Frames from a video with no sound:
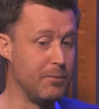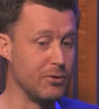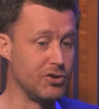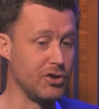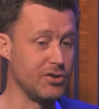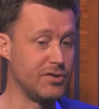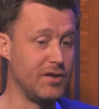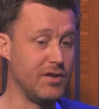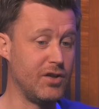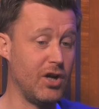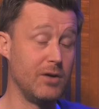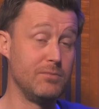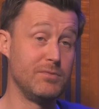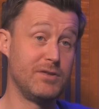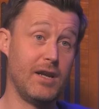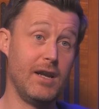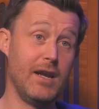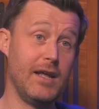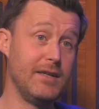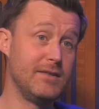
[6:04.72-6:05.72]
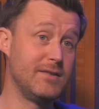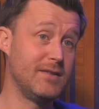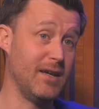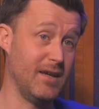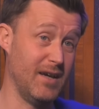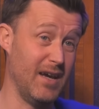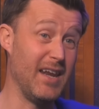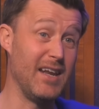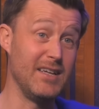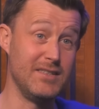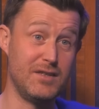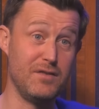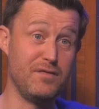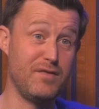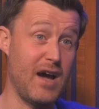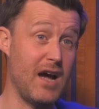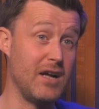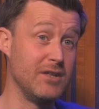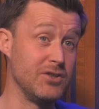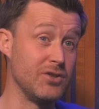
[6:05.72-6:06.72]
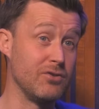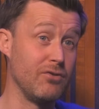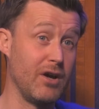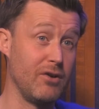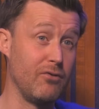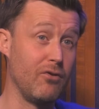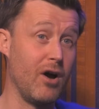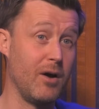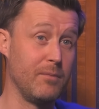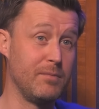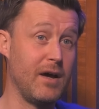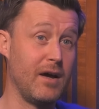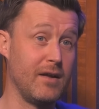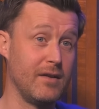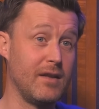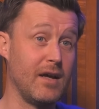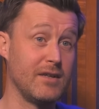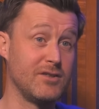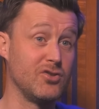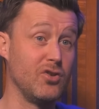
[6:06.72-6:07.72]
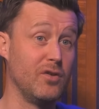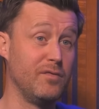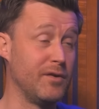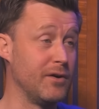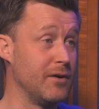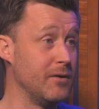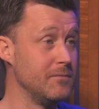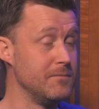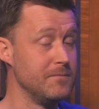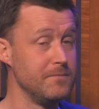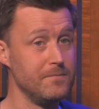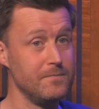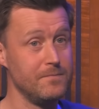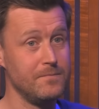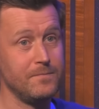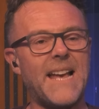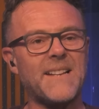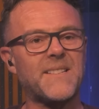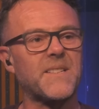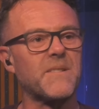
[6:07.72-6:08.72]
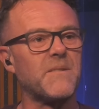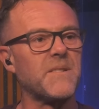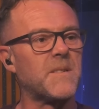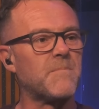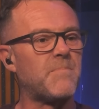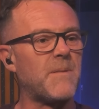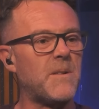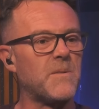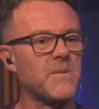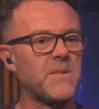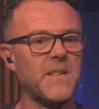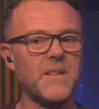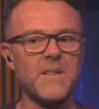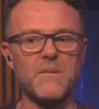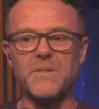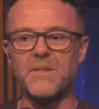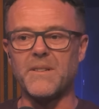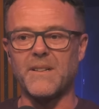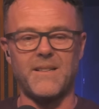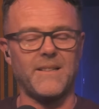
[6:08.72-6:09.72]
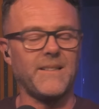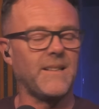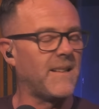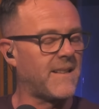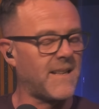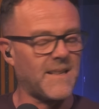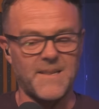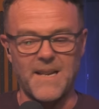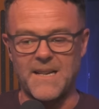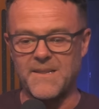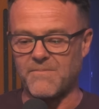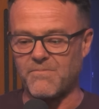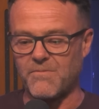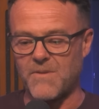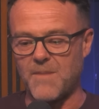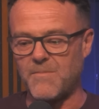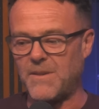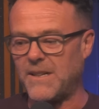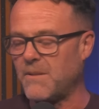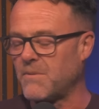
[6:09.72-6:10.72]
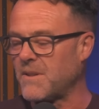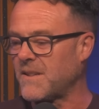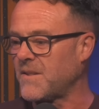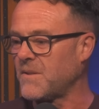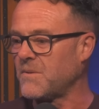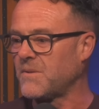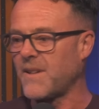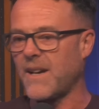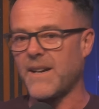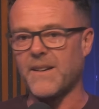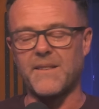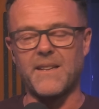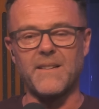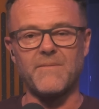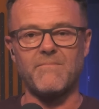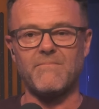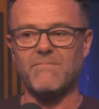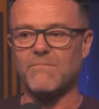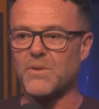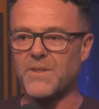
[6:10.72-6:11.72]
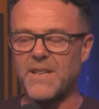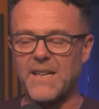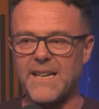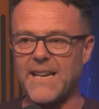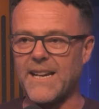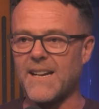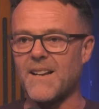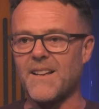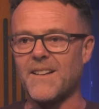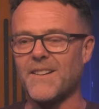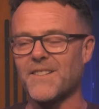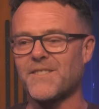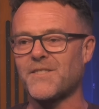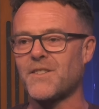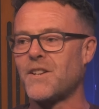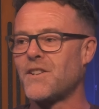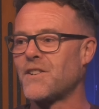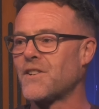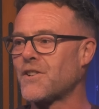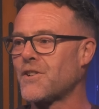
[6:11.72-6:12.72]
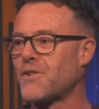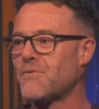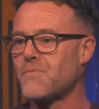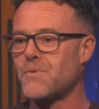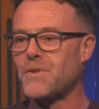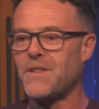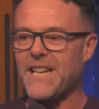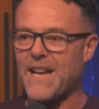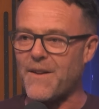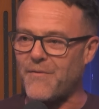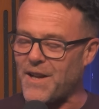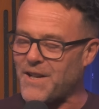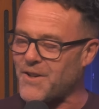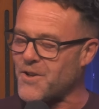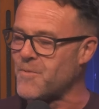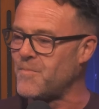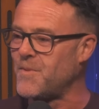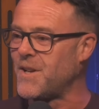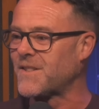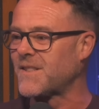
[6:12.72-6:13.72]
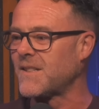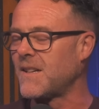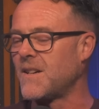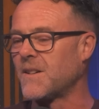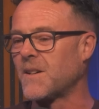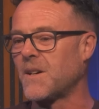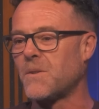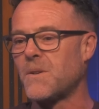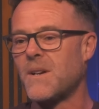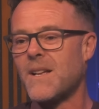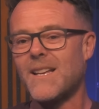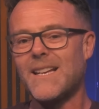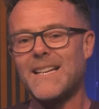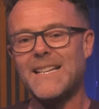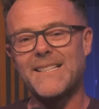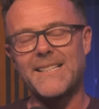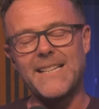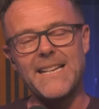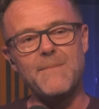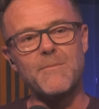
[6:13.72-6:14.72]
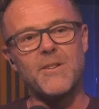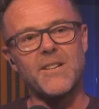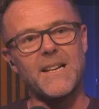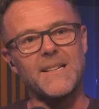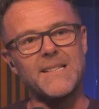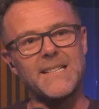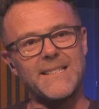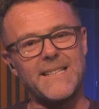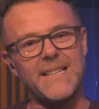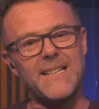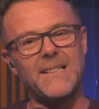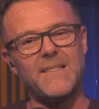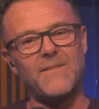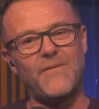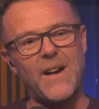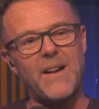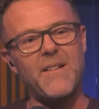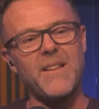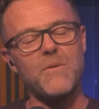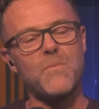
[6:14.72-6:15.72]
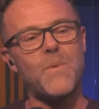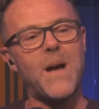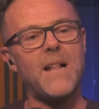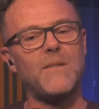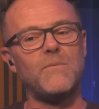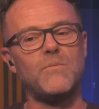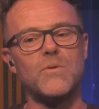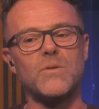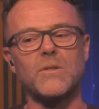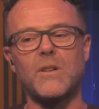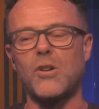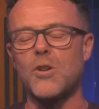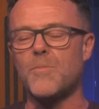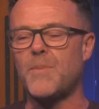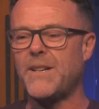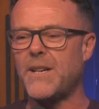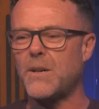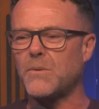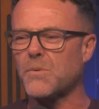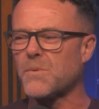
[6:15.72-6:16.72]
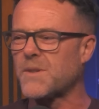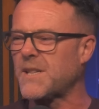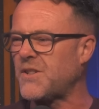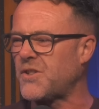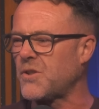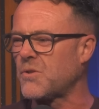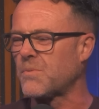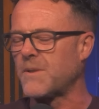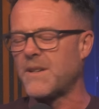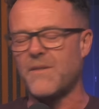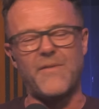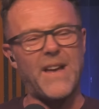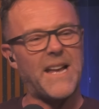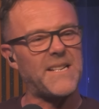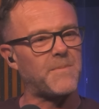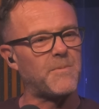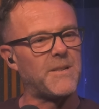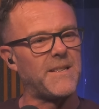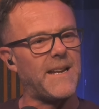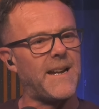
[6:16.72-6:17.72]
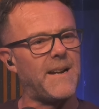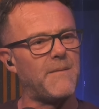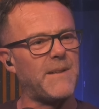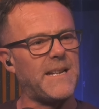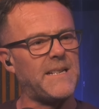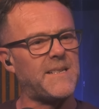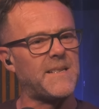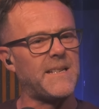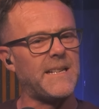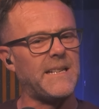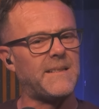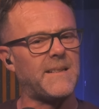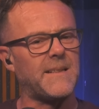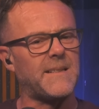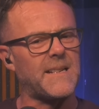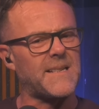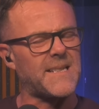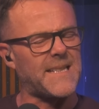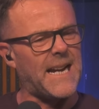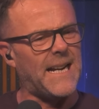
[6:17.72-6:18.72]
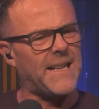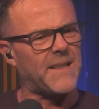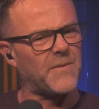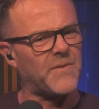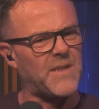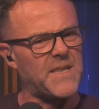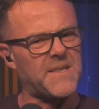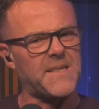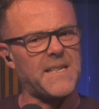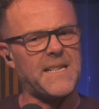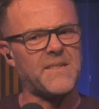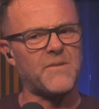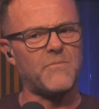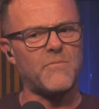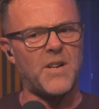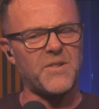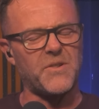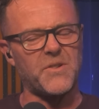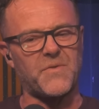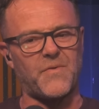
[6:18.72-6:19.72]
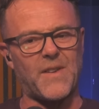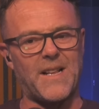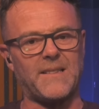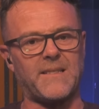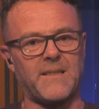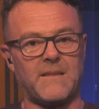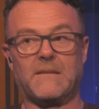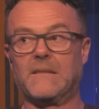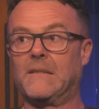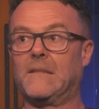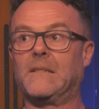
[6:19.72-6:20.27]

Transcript: uh, but just in terms of the Leeds thing, it is the fans, you're right, Rob, that, yeah. that suffer. And then Leicester, I suppose, you know, like as, as Rob alluded to there, they won the league not so long ago, won the F A Cup not so long ago. Seemed like a still very well-run club. I know there was issues with investment there recently to the start of this season. Rodgers felt